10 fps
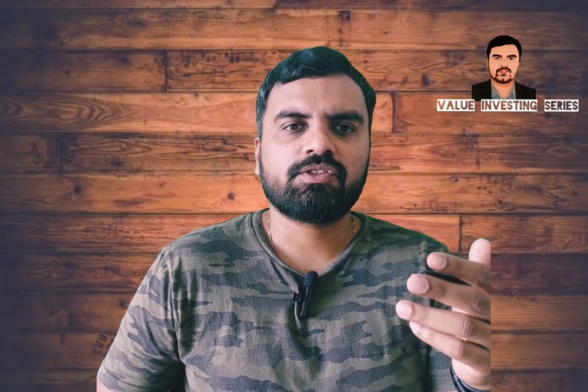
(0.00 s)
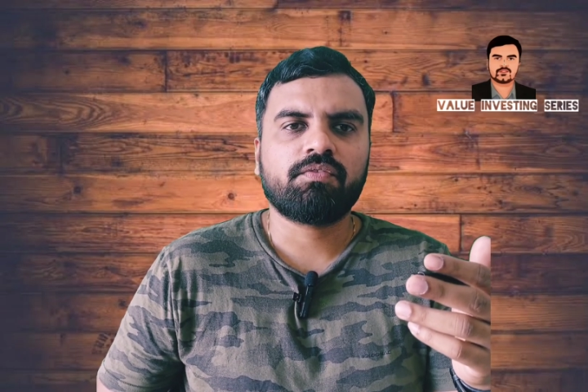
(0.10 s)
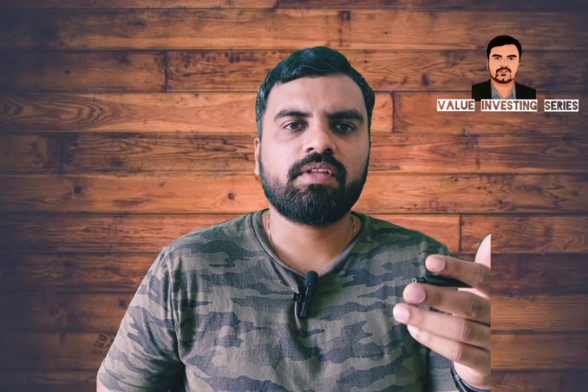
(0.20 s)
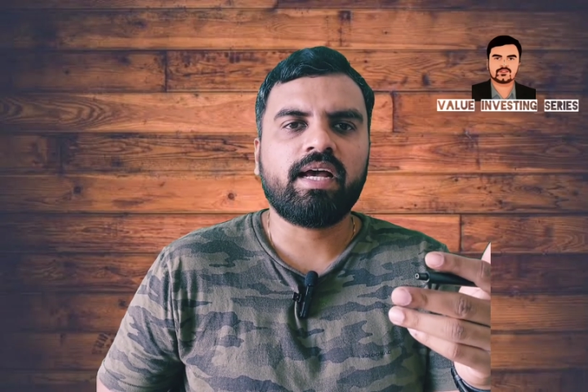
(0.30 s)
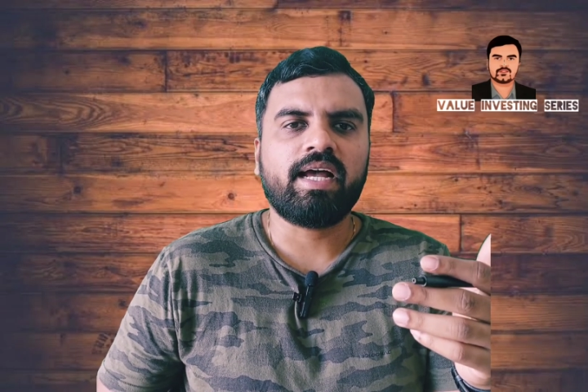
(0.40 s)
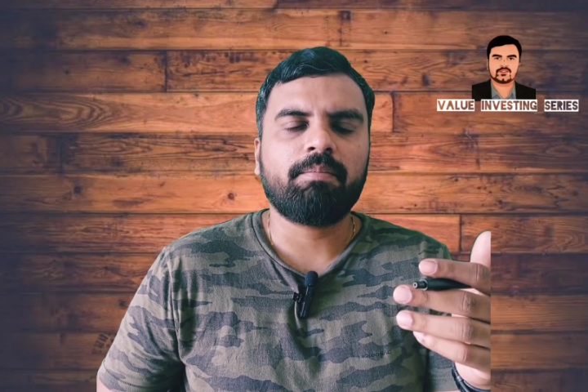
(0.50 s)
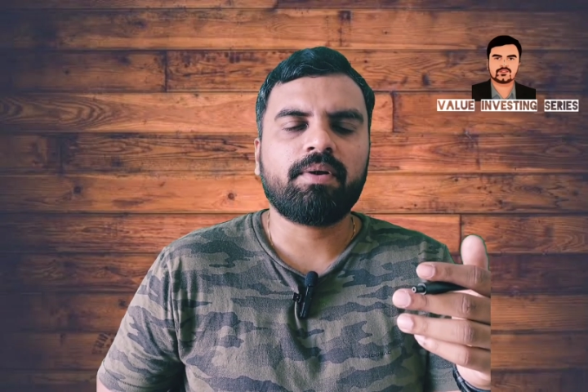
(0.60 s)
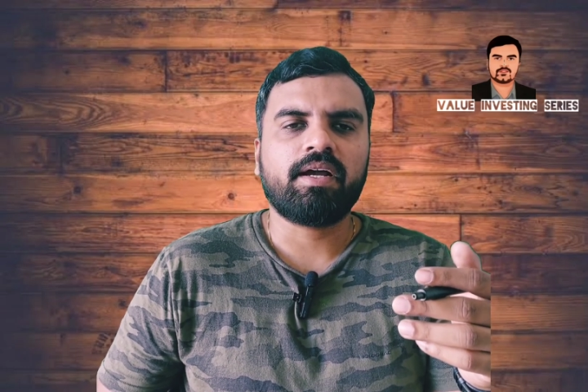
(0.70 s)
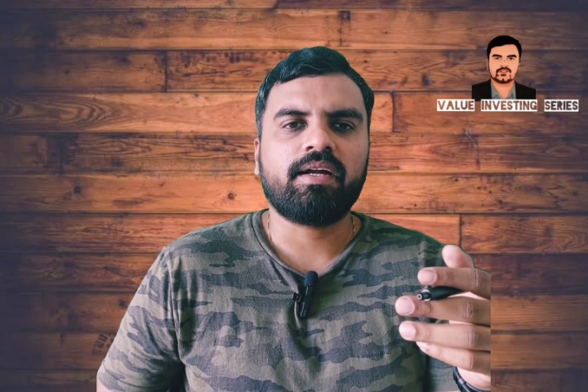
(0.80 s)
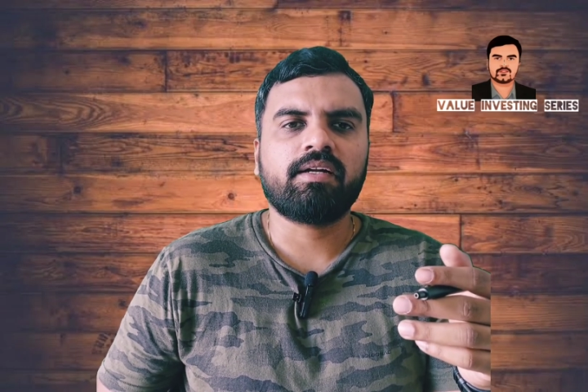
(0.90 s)
features of the
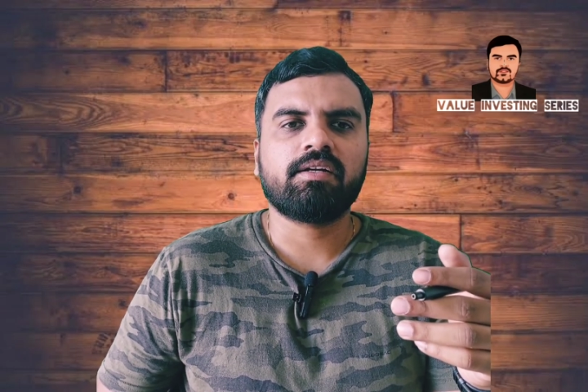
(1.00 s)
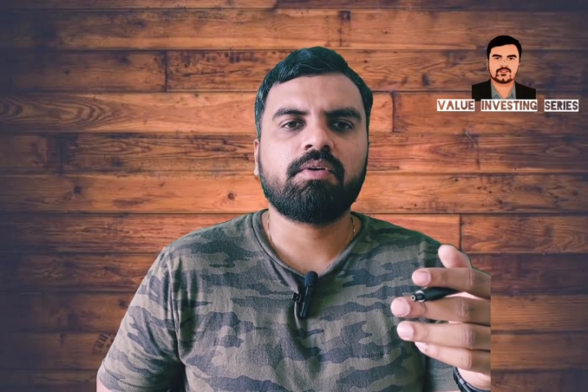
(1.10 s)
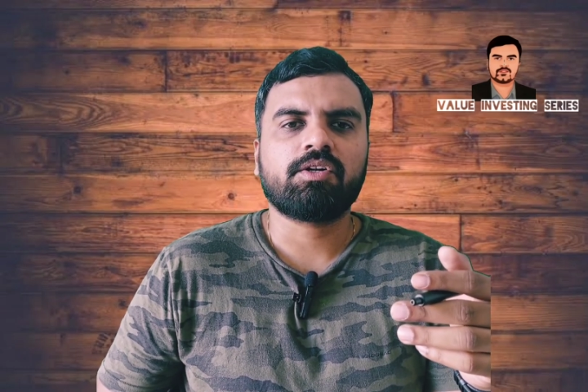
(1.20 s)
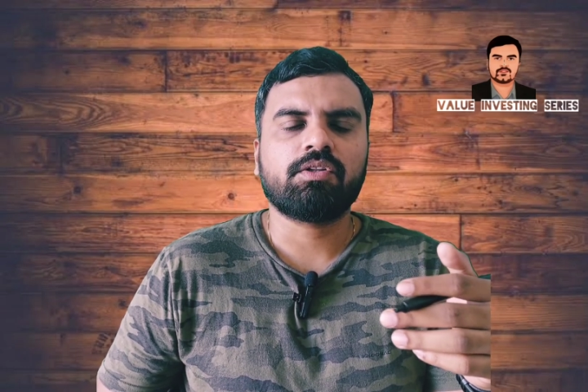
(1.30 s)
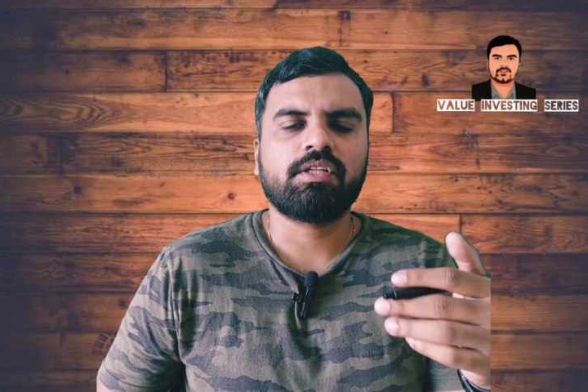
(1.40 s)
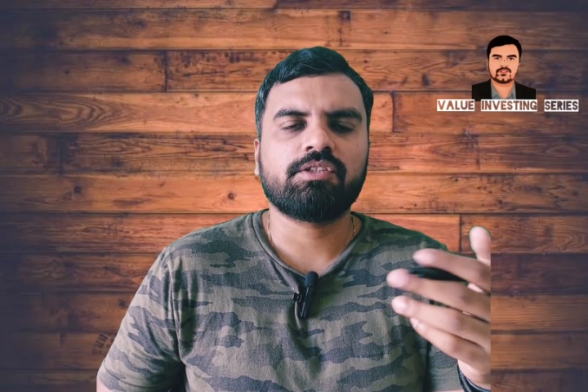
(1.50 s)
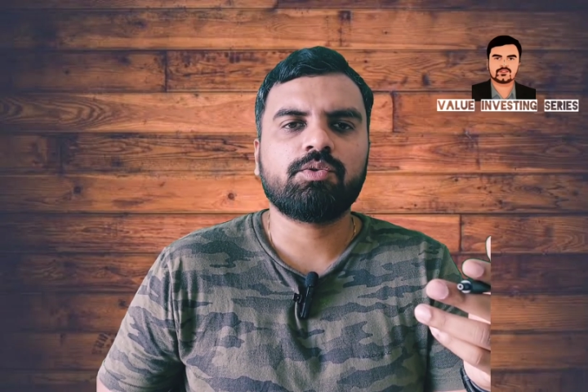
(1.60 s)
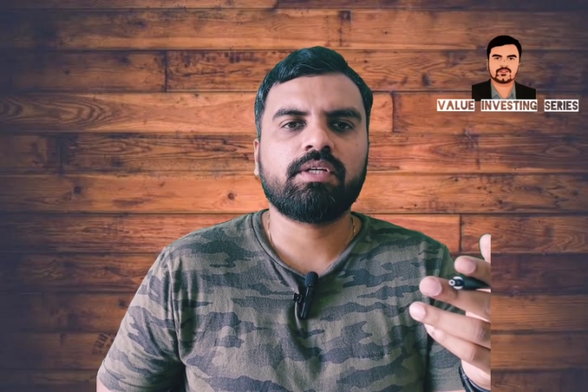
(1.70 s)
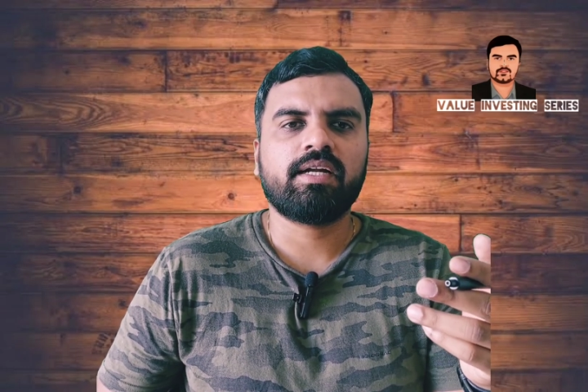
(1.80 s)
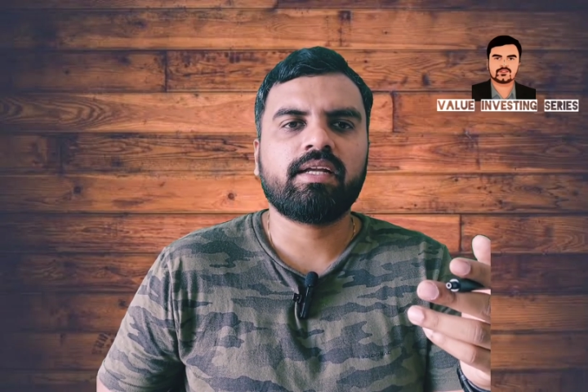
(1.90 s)
app and what all
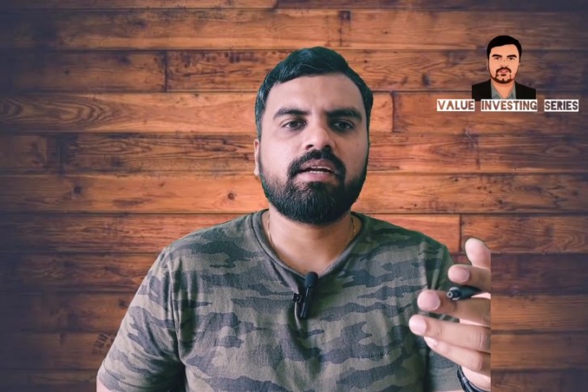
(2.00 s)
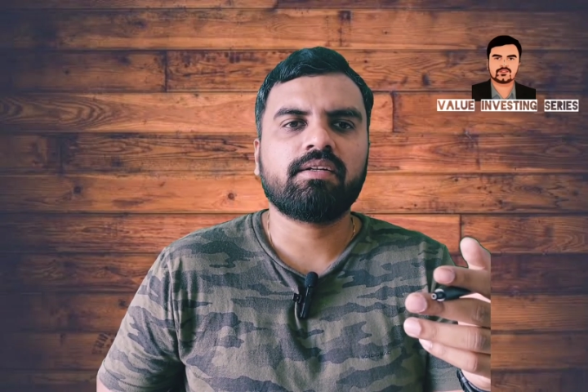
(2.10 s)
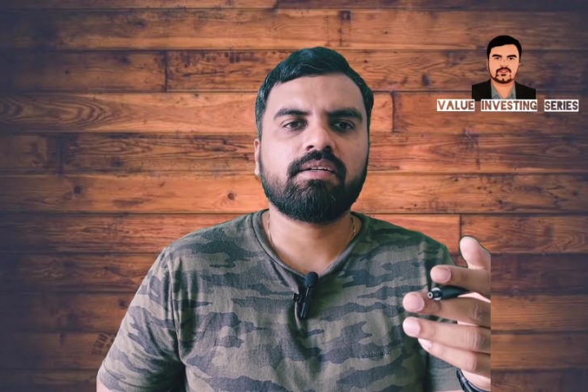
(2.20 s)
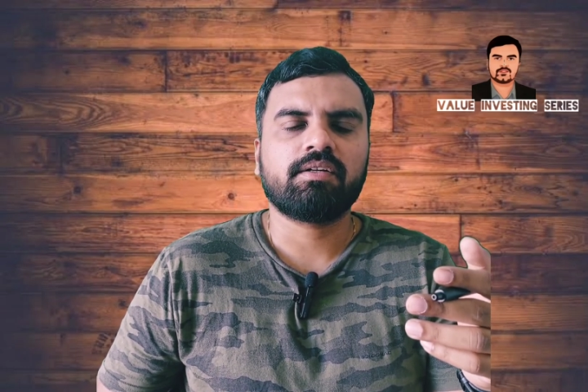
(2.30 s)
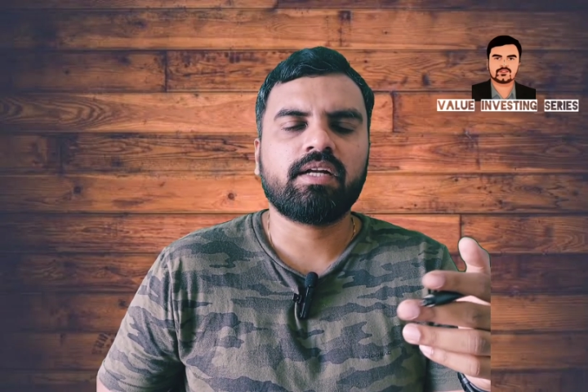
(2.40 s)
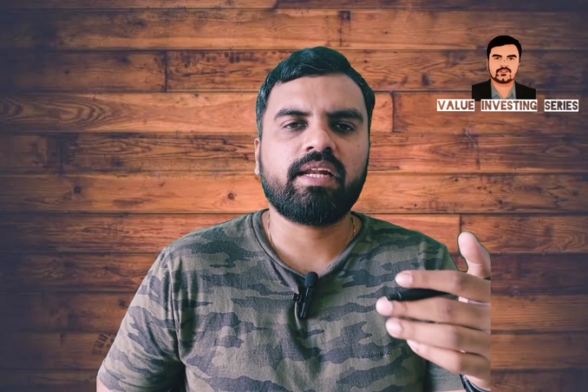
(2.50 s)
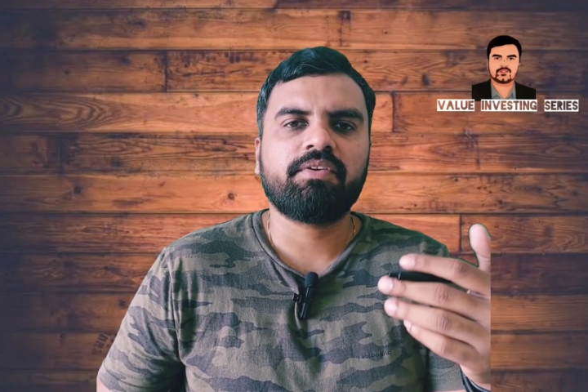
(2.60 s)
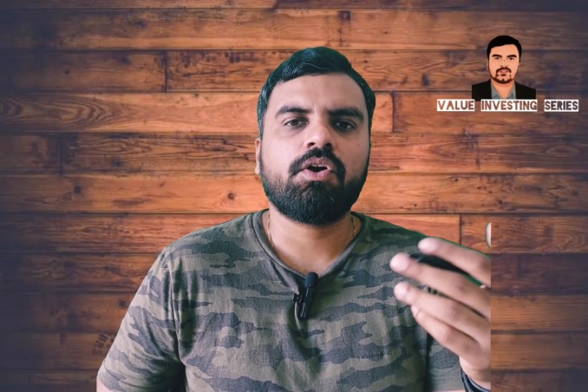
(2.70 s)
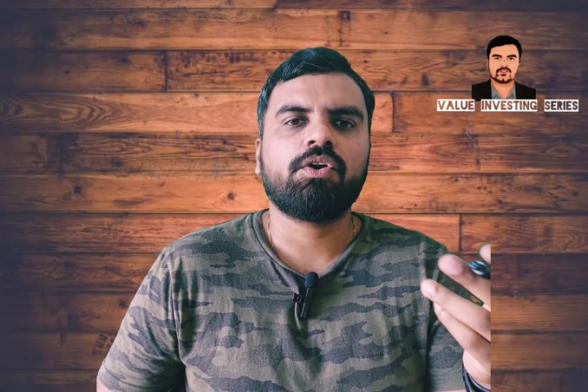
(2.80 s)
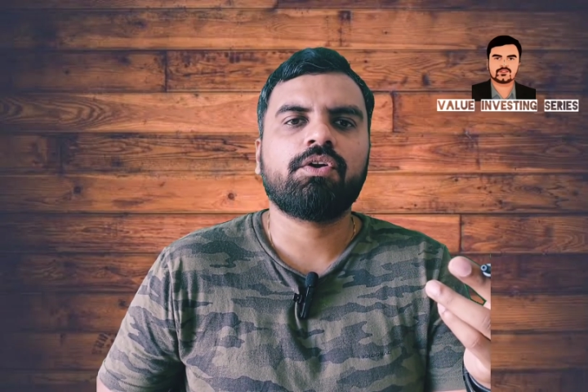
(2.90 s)
things you get and
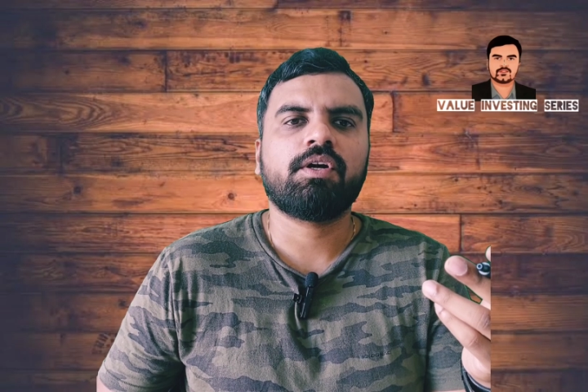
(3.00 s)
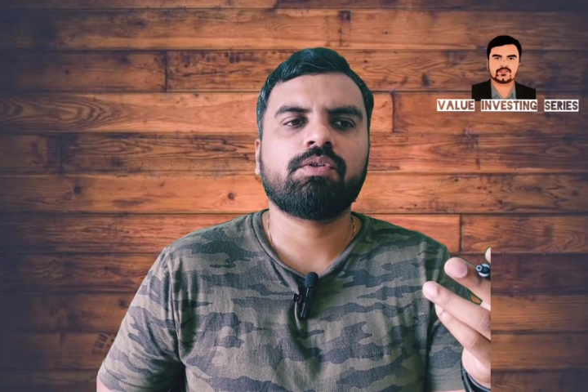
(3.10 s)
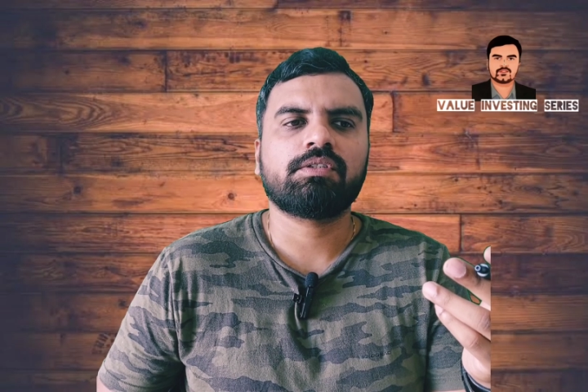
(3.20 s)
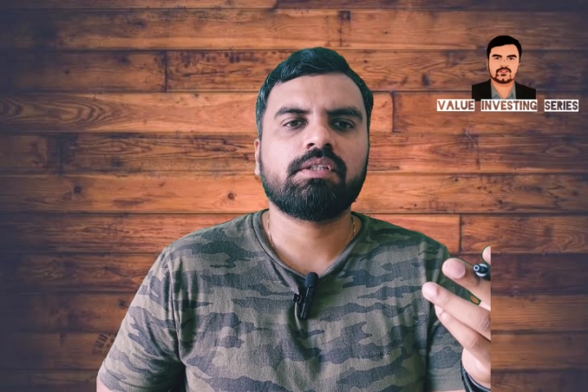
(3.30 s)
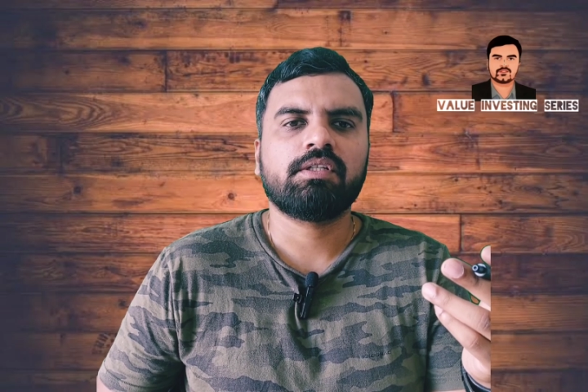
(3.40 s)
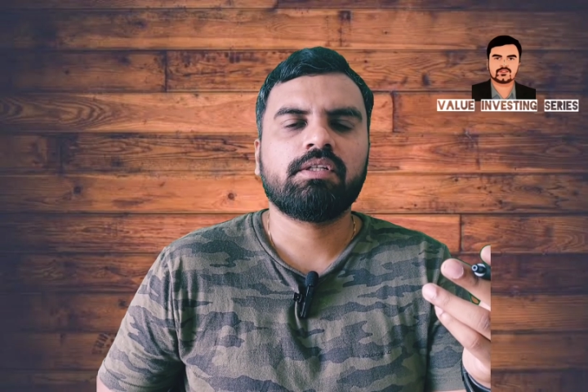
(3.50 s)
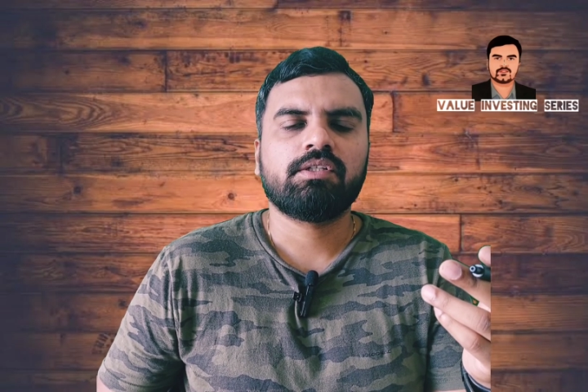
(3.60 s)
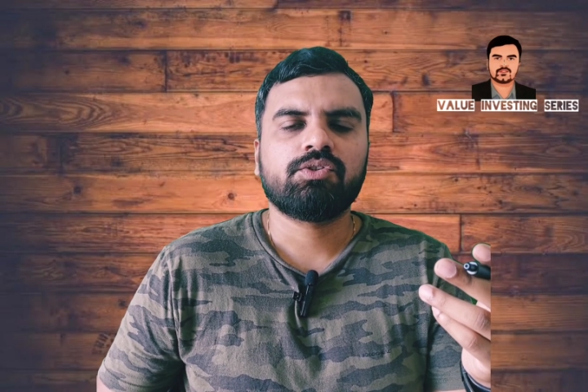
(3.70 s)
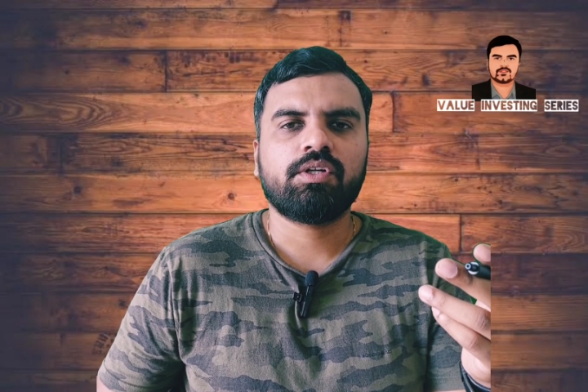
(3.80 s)
clarify all your doubts.